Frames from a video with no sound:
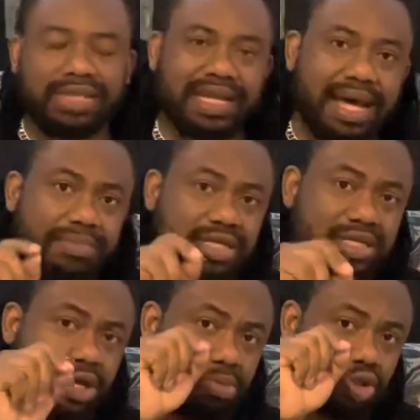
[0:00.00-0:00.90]
Then that means
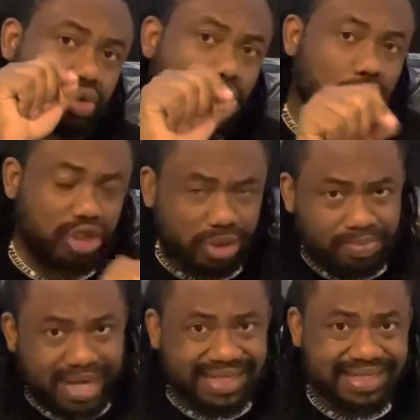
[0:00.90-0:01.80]
that you must watch
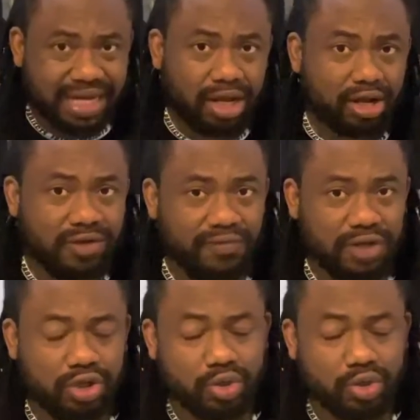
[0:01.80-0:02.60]
my second video,